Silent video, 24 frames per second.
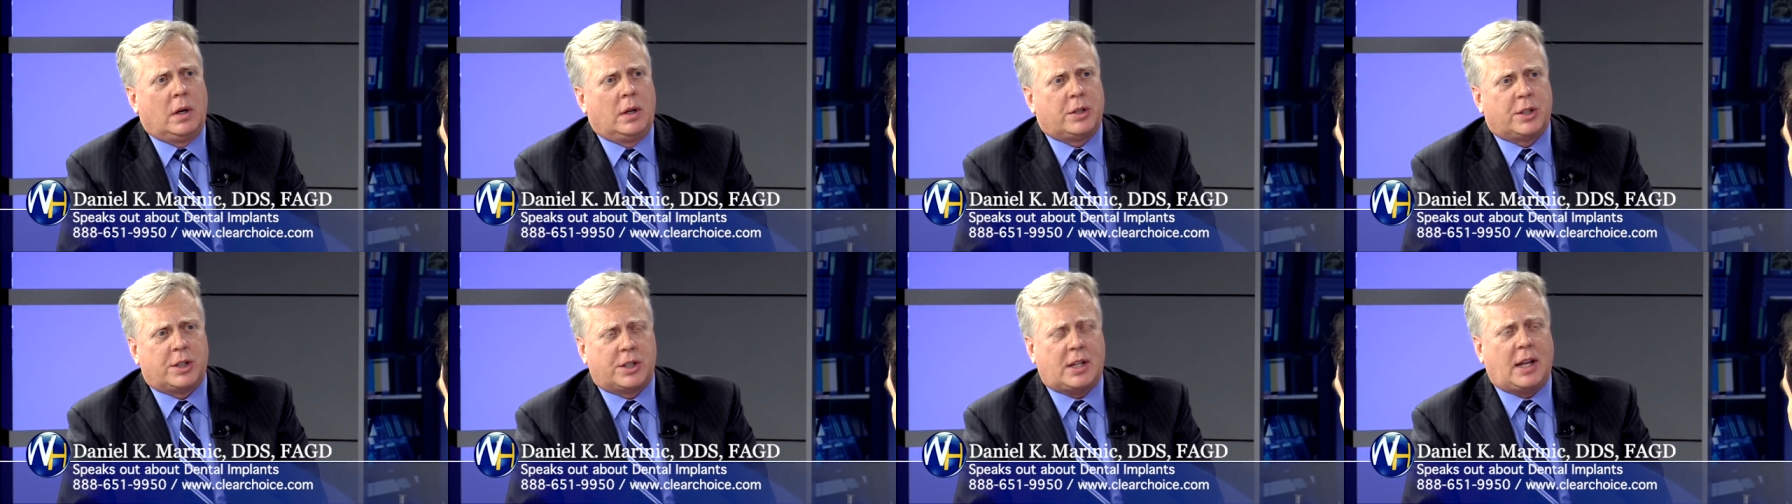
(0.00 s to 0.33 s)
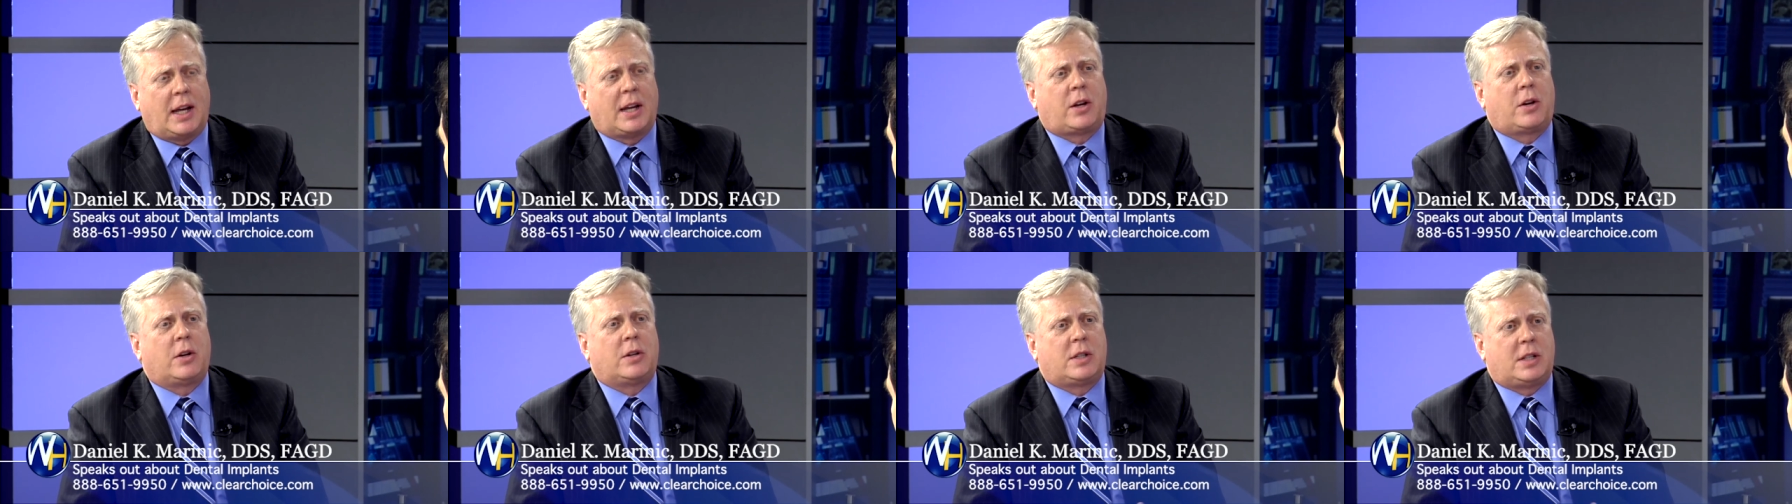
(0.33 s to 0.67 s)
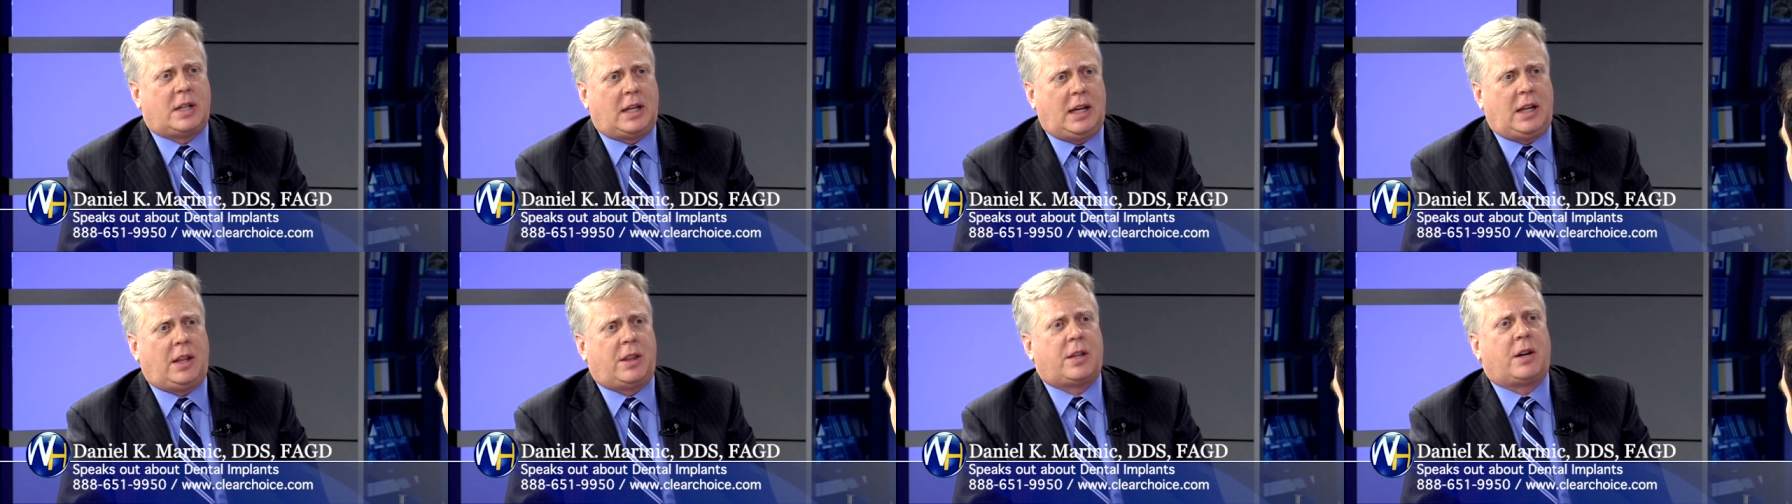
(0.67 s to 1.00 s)
Just like your
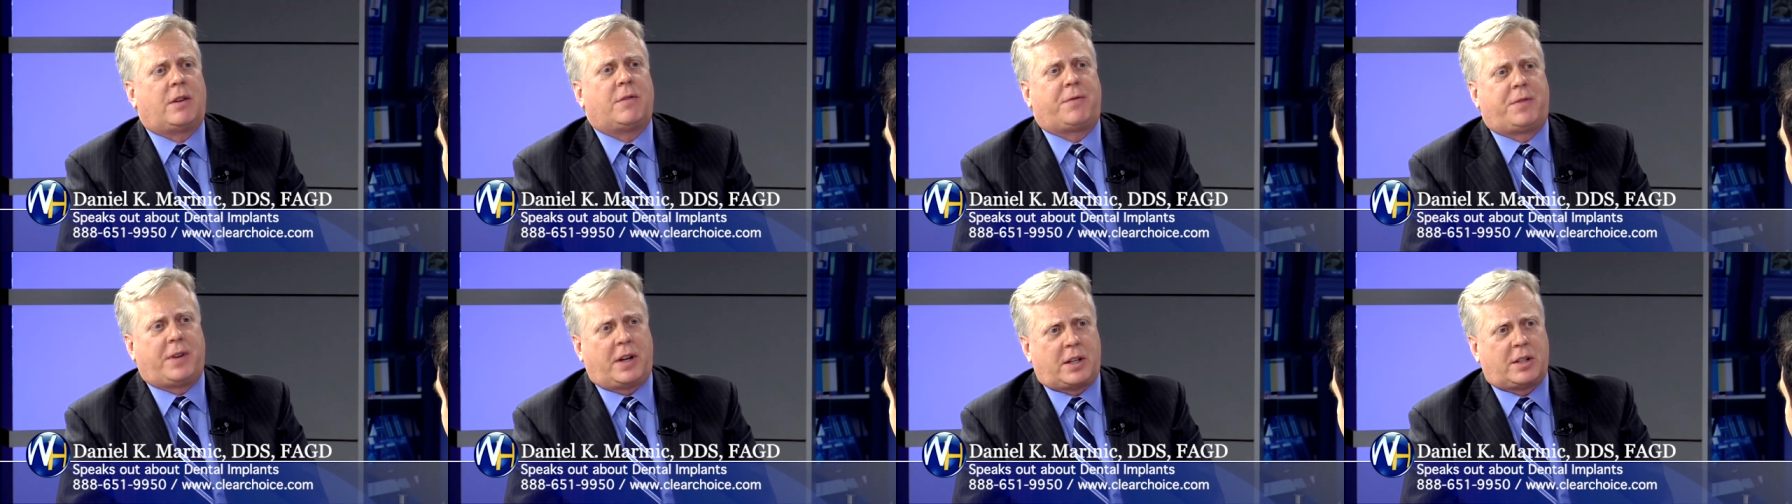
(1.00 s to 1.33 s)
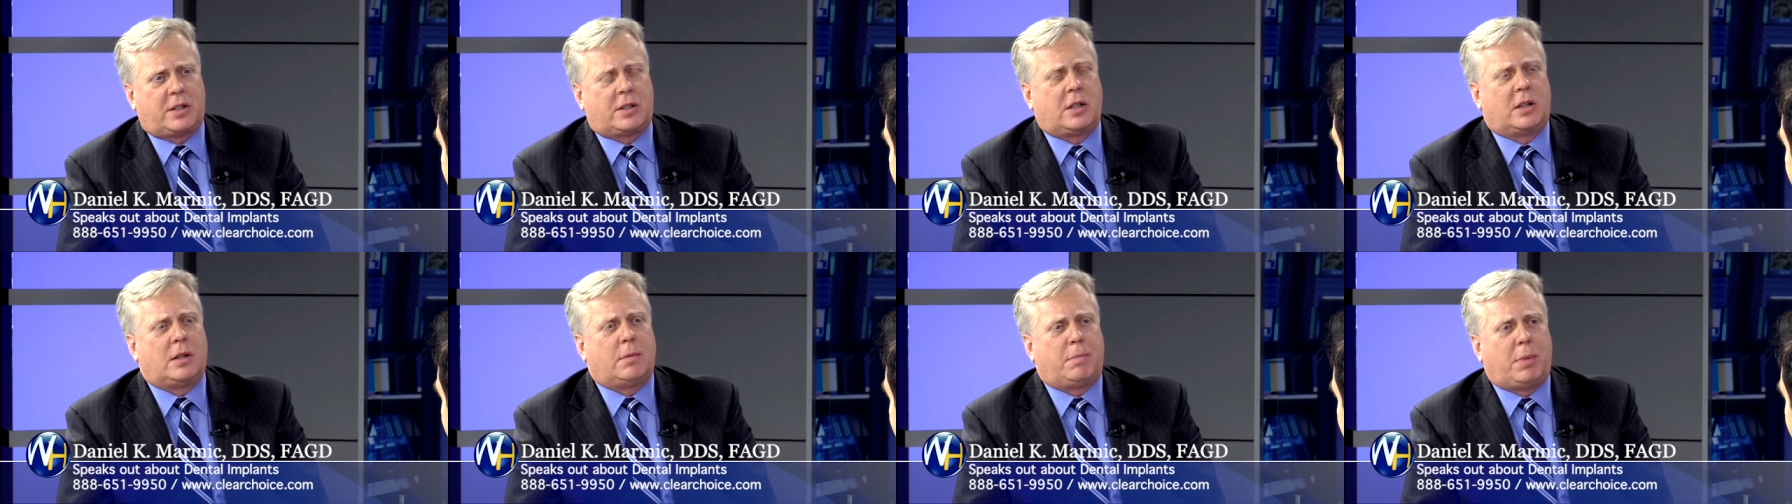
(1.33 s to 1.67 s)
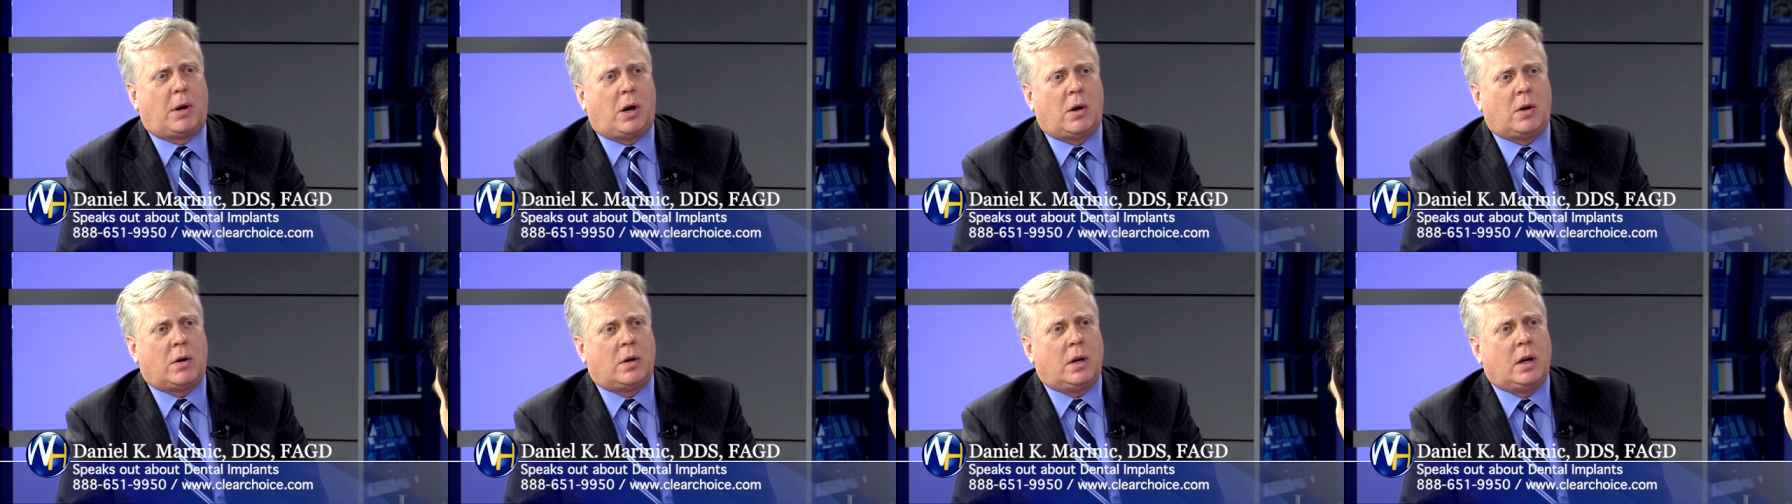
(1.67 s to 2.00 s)
teeth are fixed to the
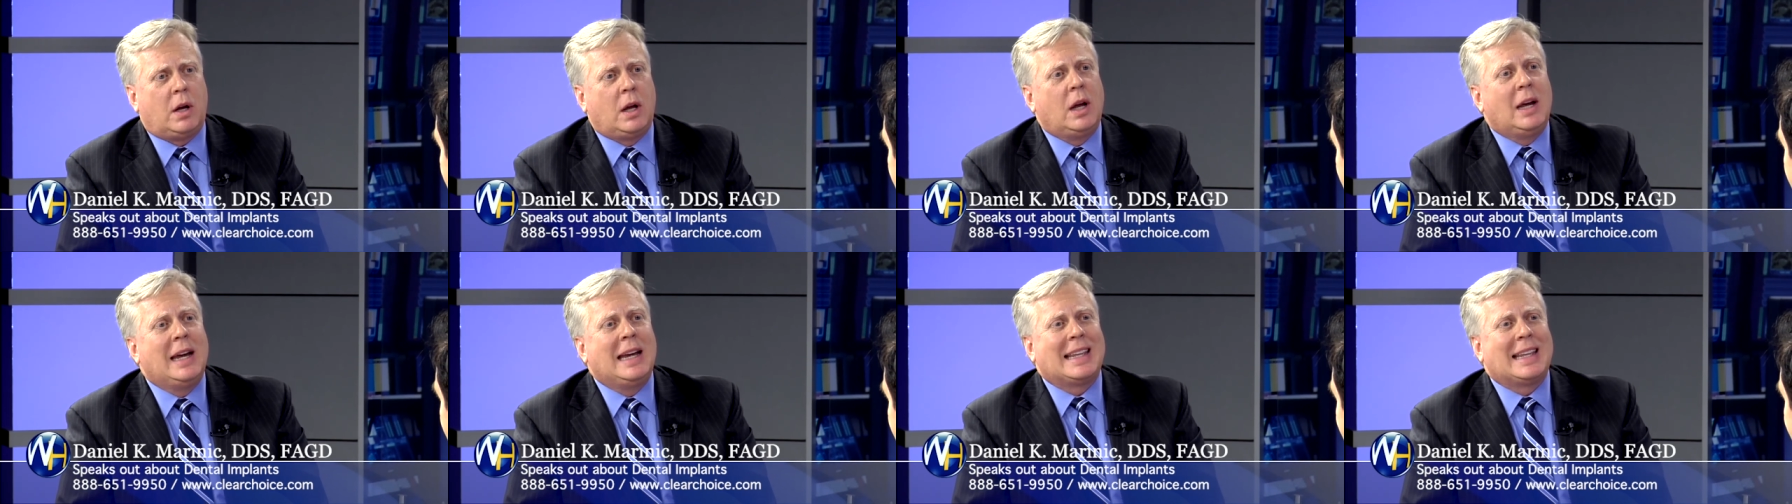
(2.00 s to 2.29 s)
bone,